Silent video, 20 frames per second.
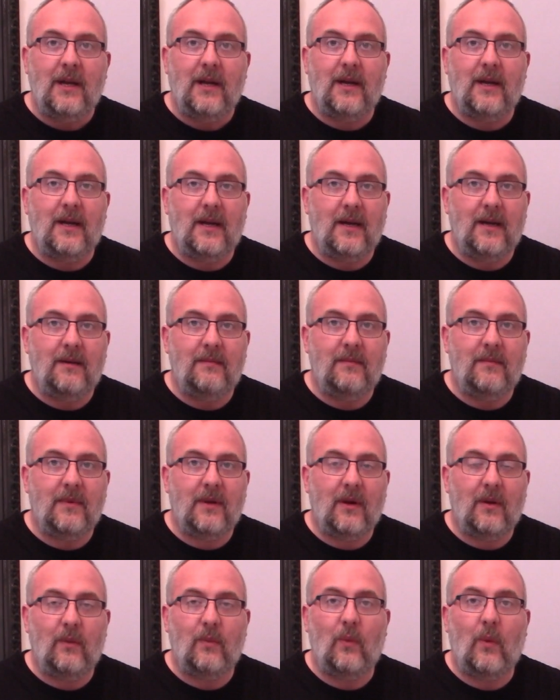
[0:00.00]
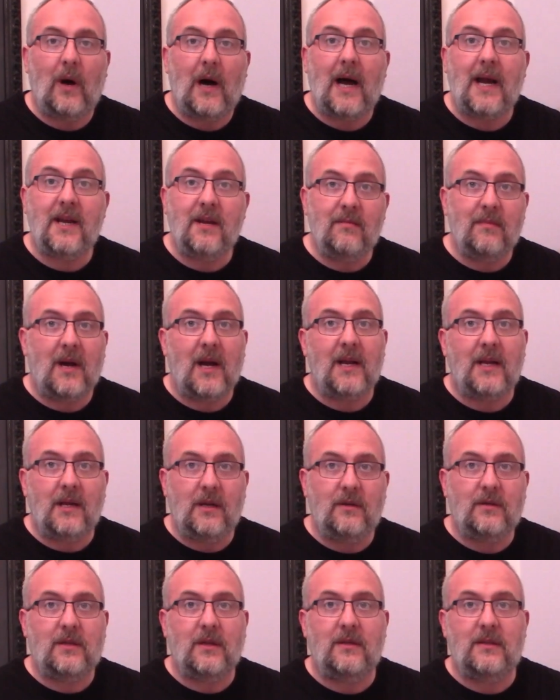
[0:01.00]
why you might
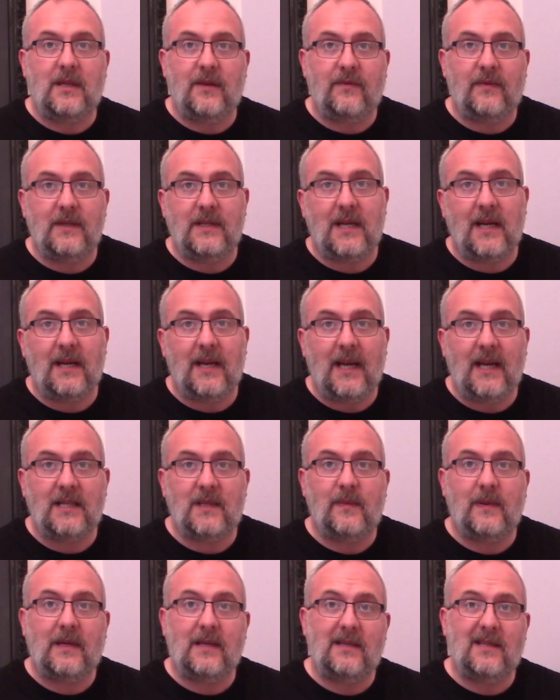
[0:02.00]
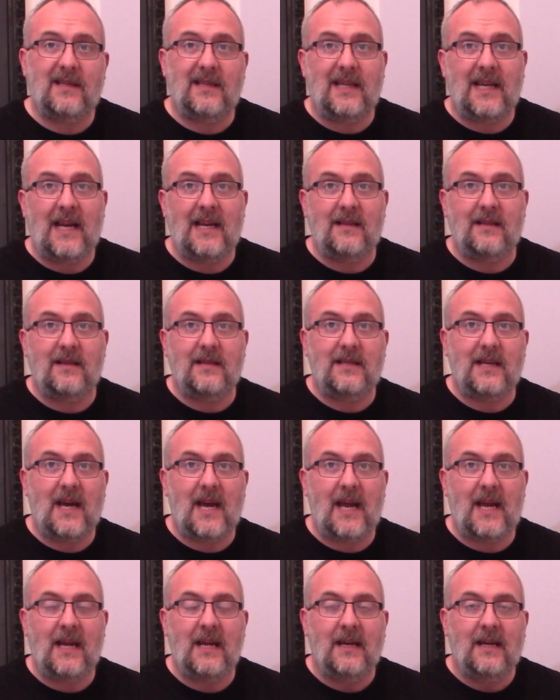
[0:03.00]
use those different techniques, because at the end of the
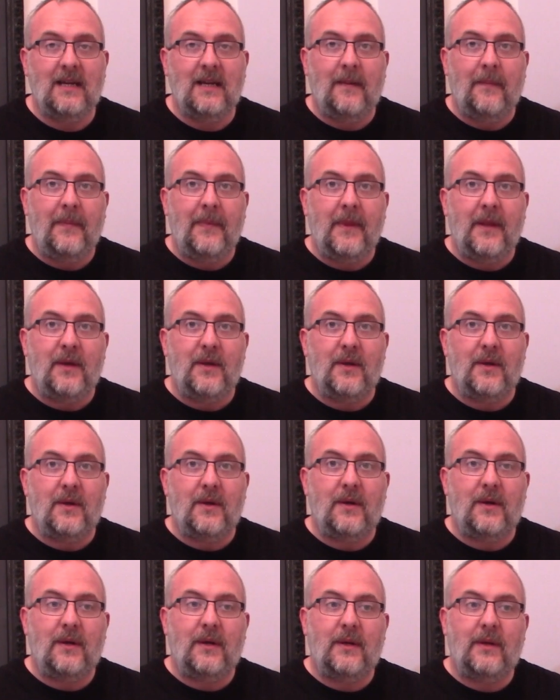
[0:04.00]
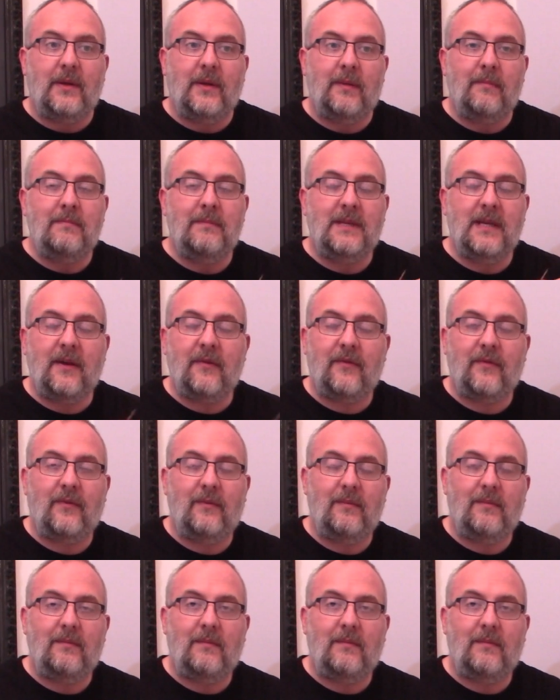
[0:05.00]
day, different